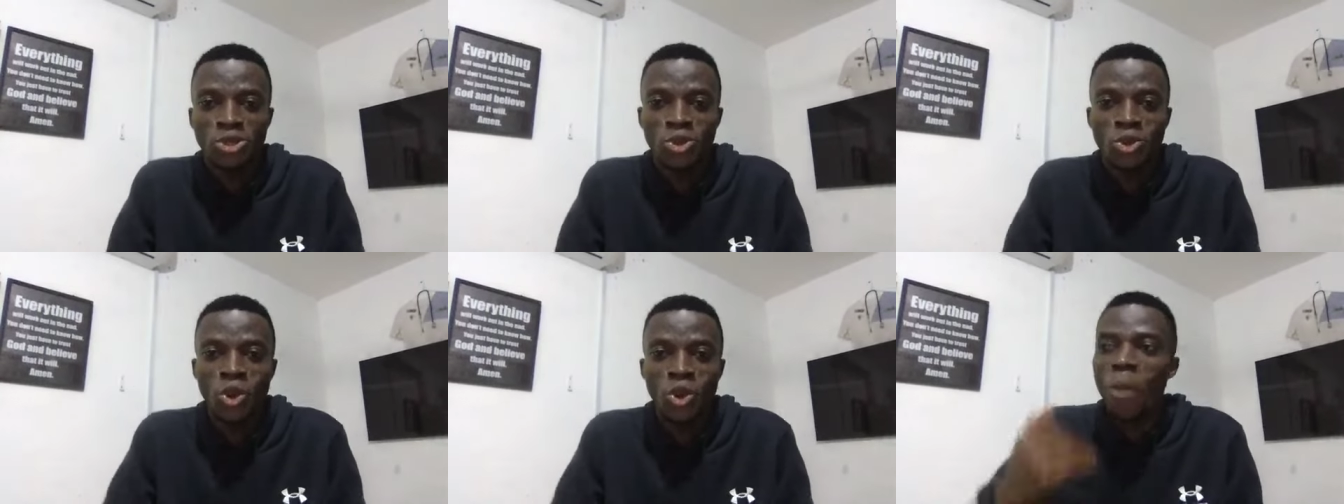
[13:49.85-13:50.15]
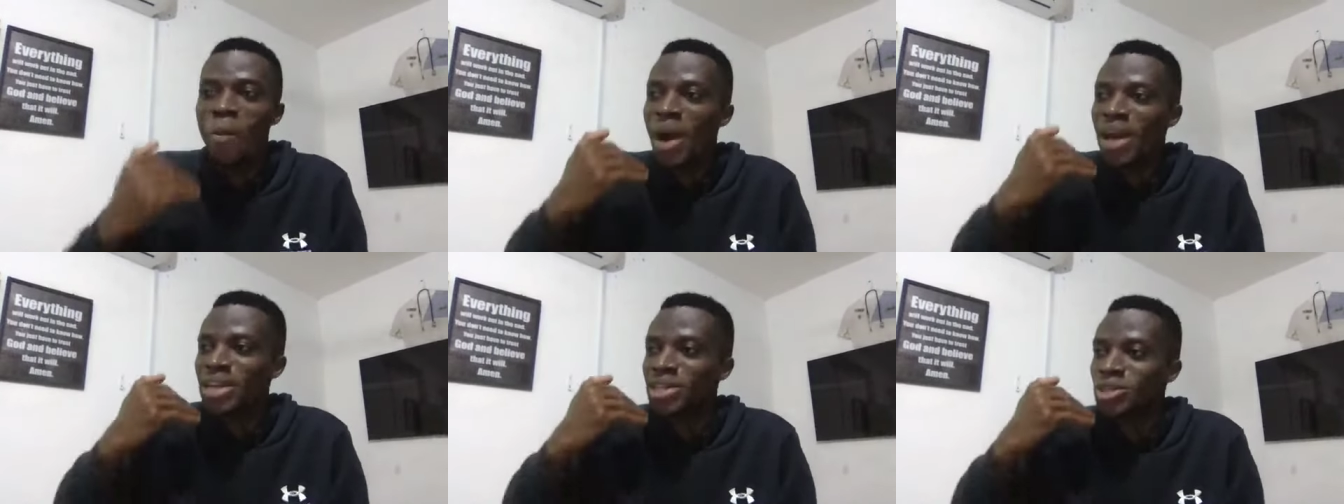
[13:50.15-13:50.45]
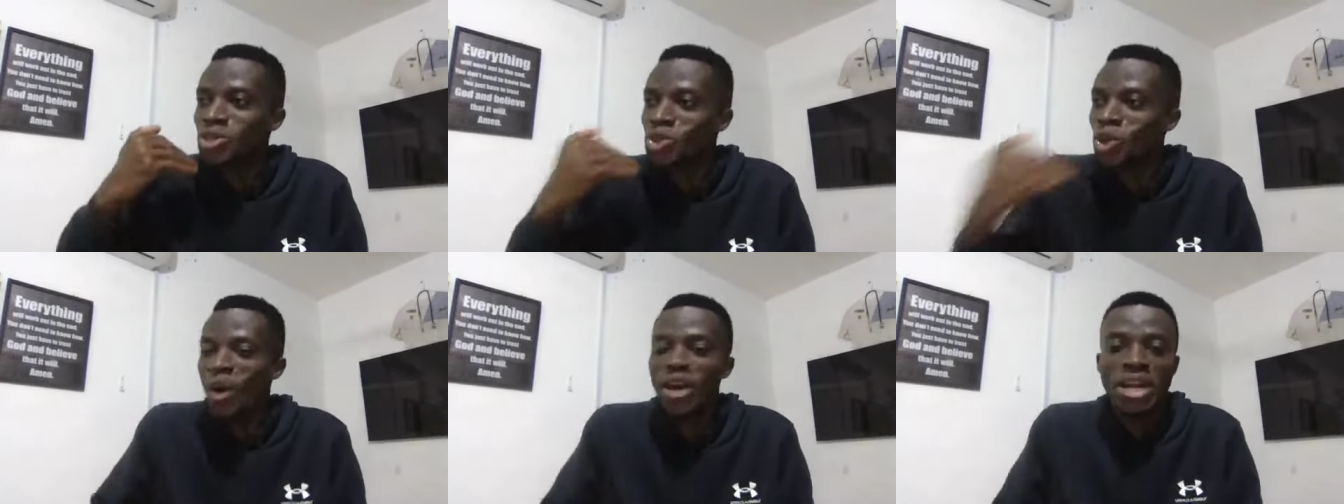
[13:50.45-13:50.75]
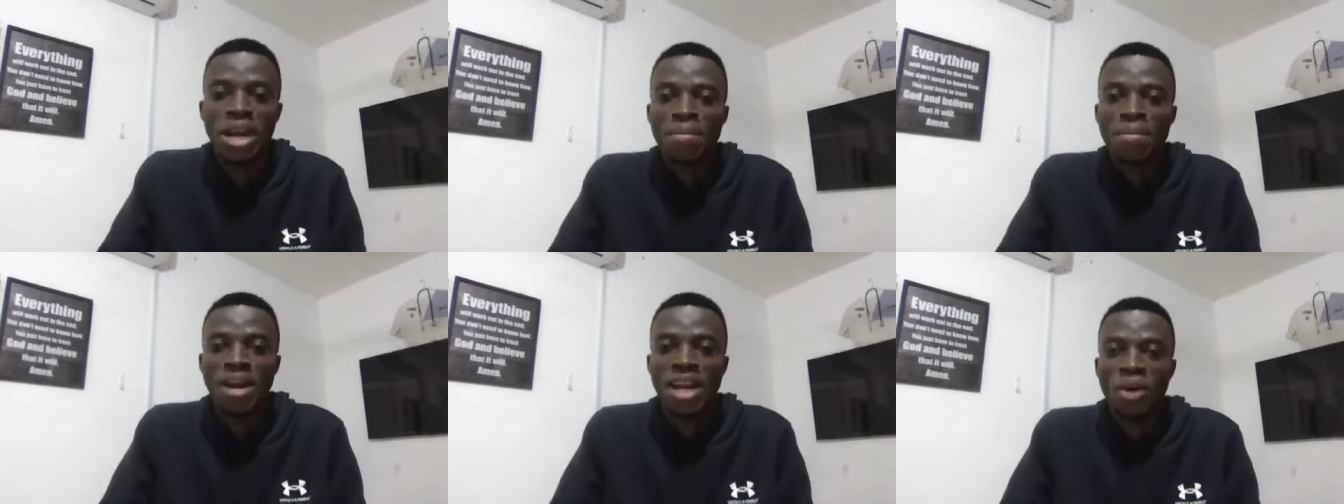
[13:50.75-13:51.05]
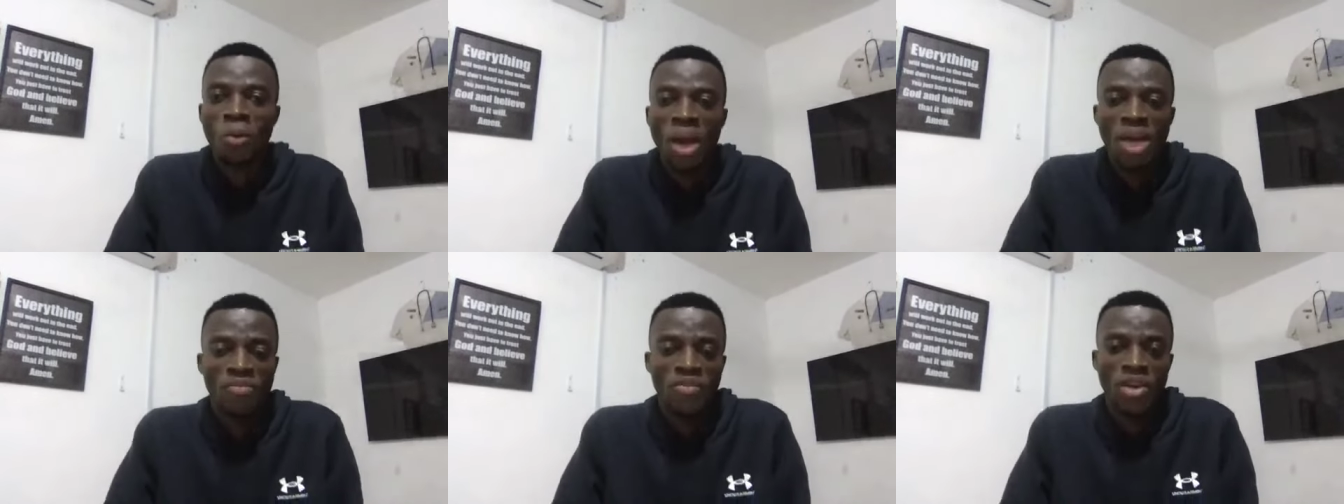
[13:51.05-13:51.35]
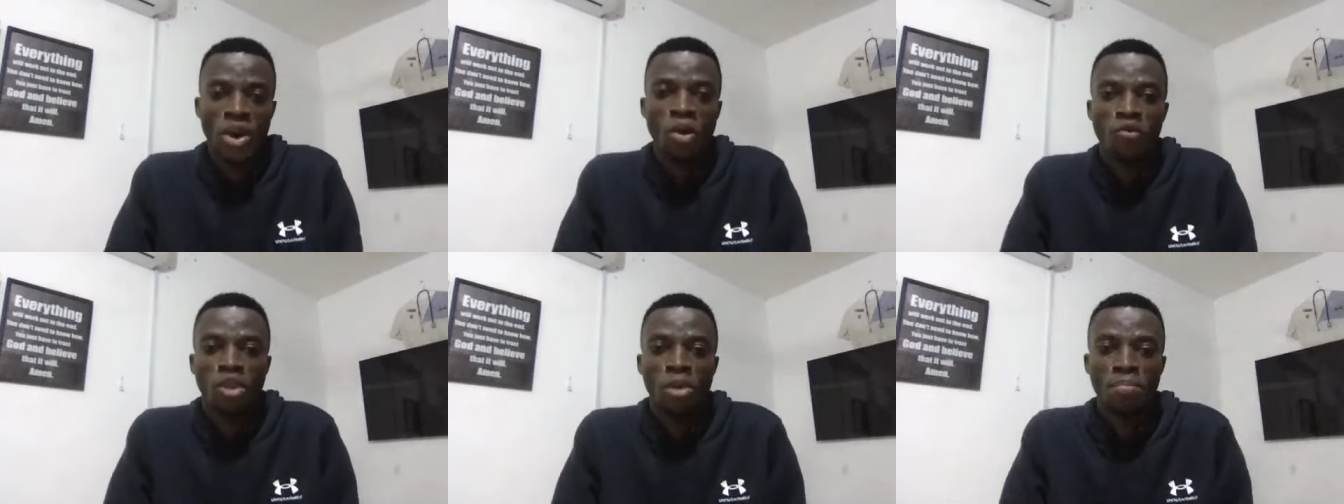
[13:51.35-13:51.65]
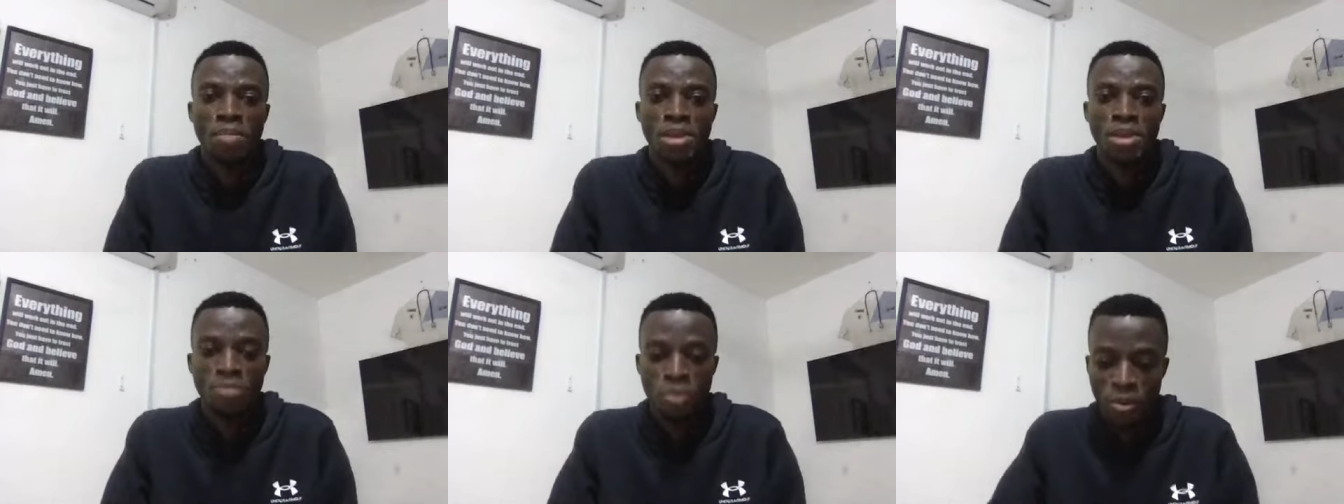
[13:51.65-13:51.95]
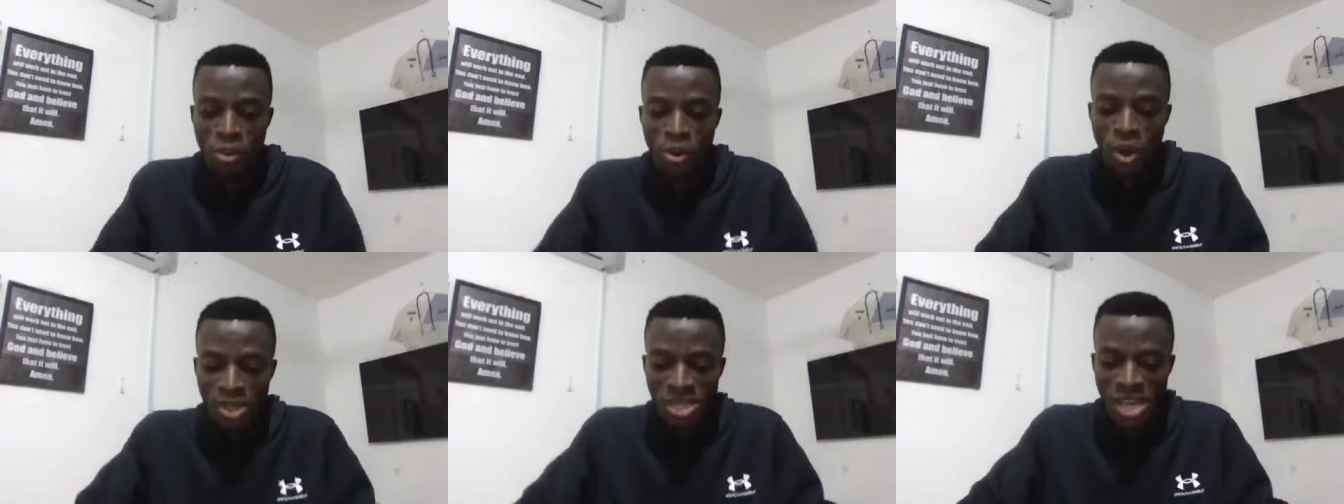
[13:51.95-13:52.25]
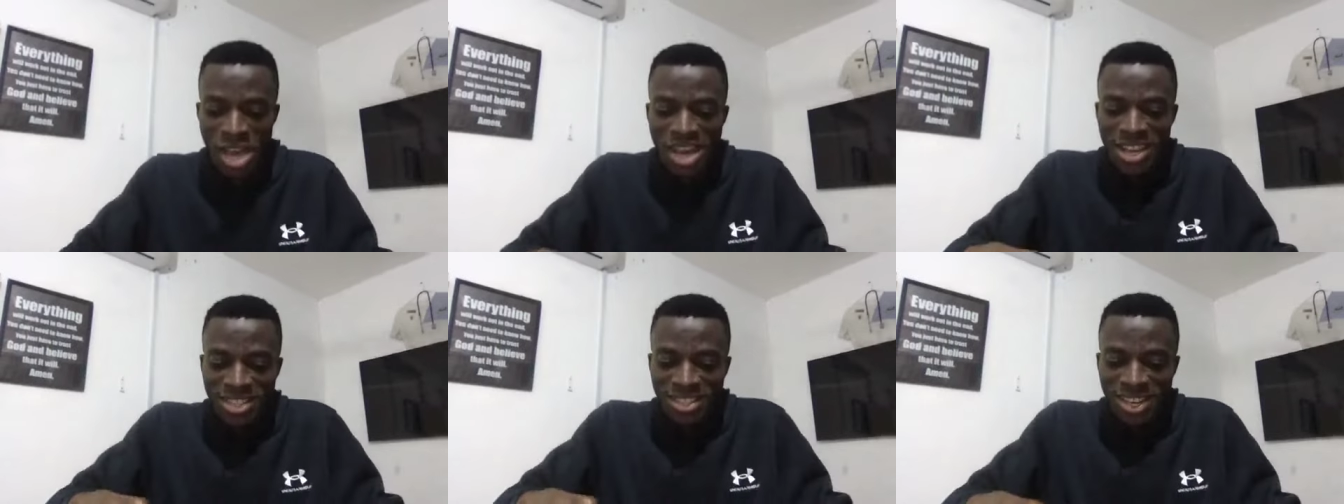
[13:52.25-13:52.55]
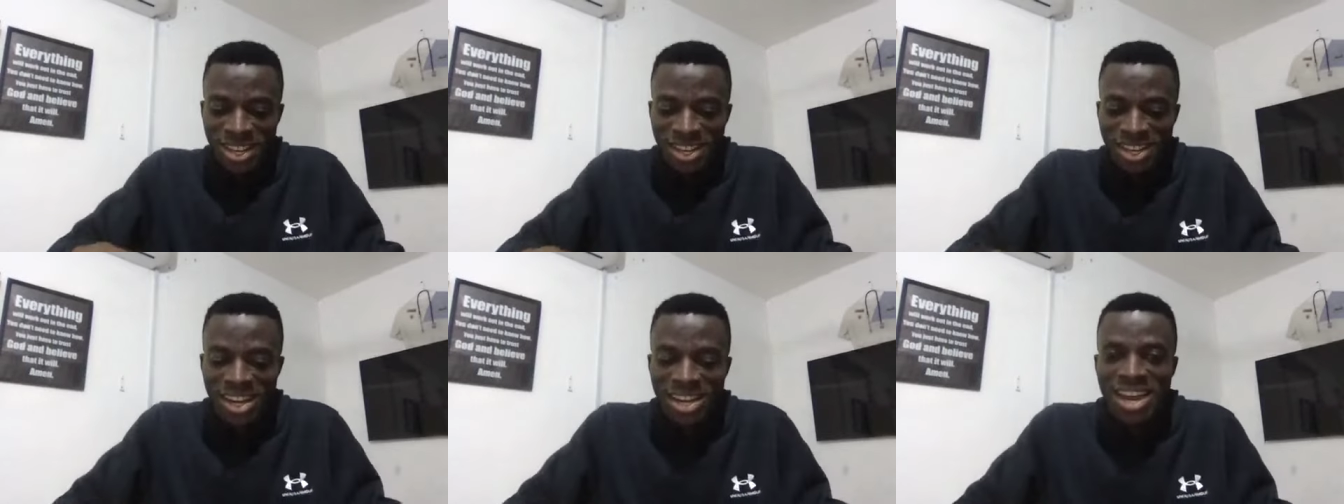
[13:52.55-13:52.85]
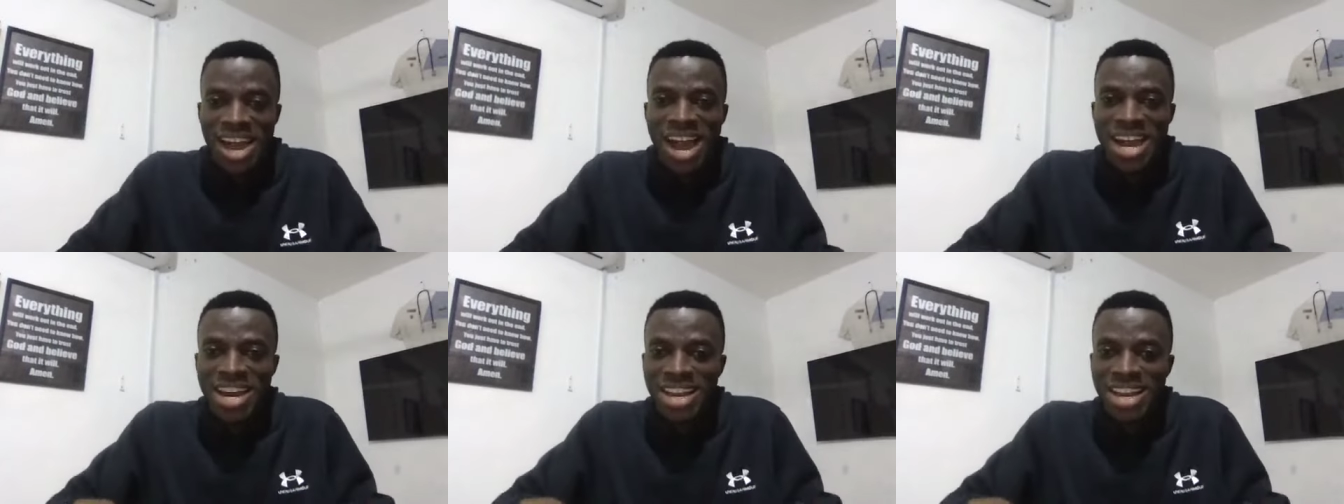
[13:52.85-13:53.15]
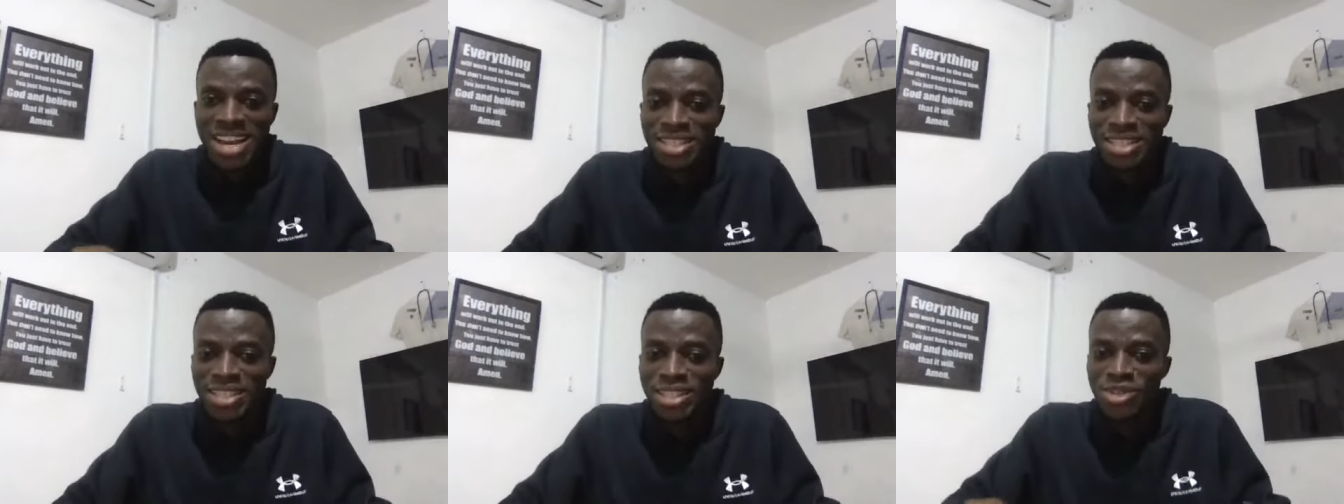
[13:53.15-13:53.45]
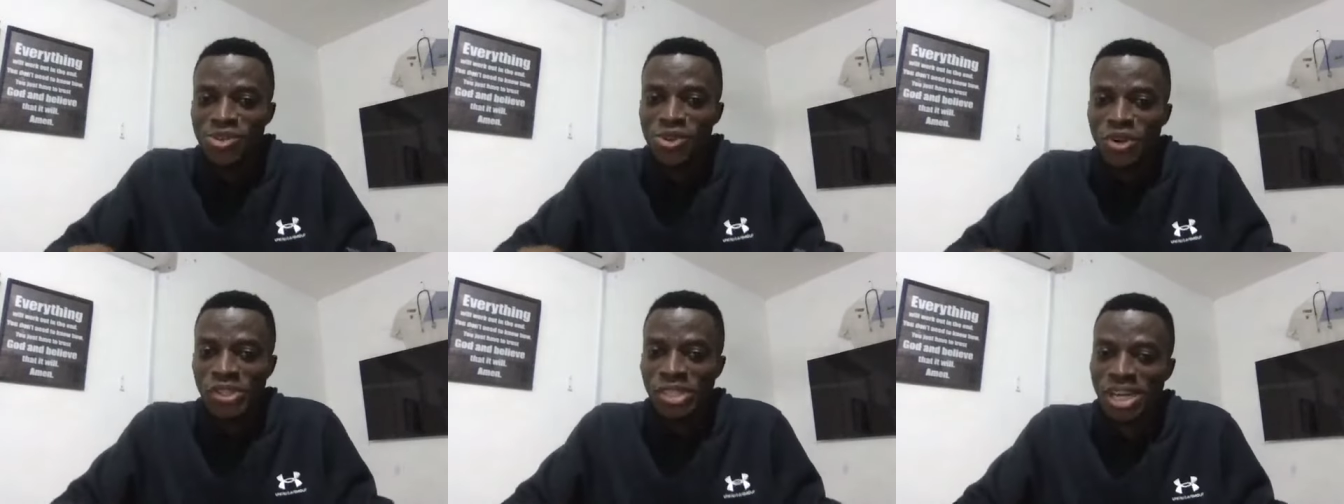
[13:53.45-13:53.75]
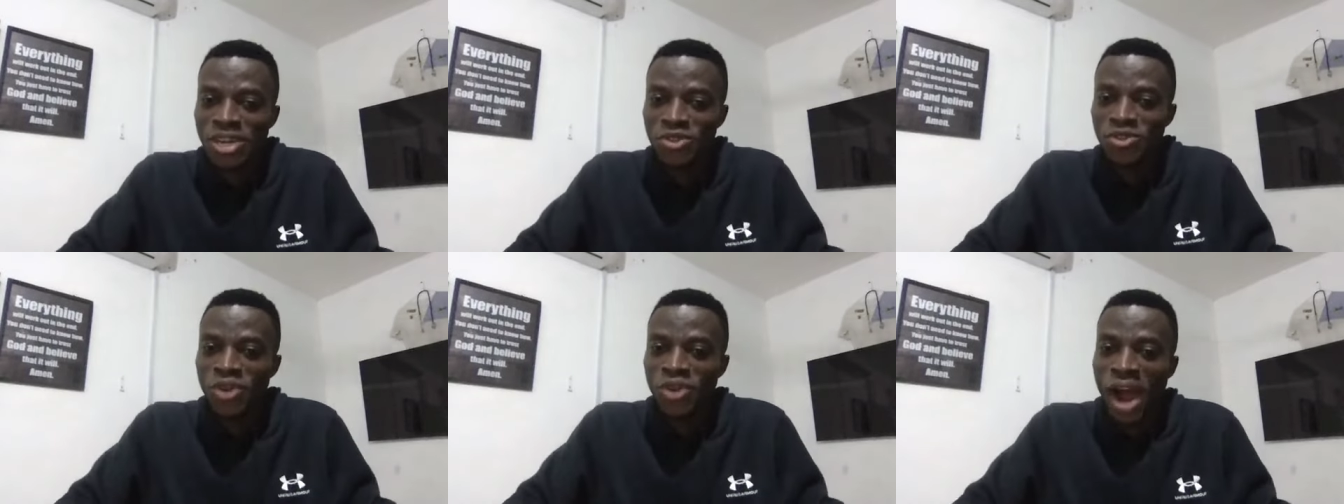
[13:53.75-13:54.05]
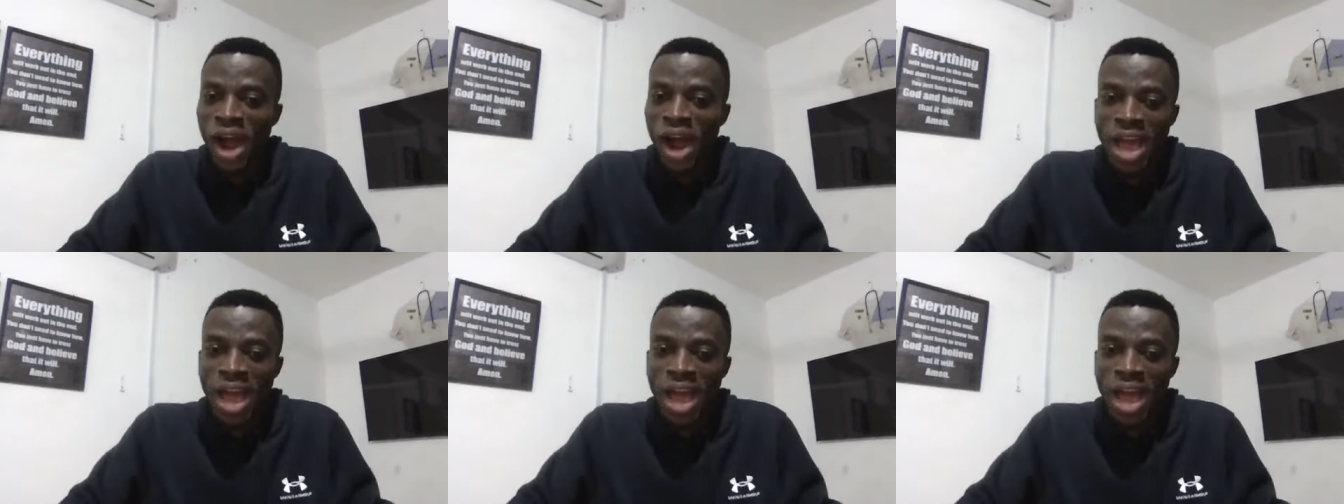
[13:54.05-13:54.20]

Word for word: Nobody is talking about the welfare of the people because seka Ghana is a serious country.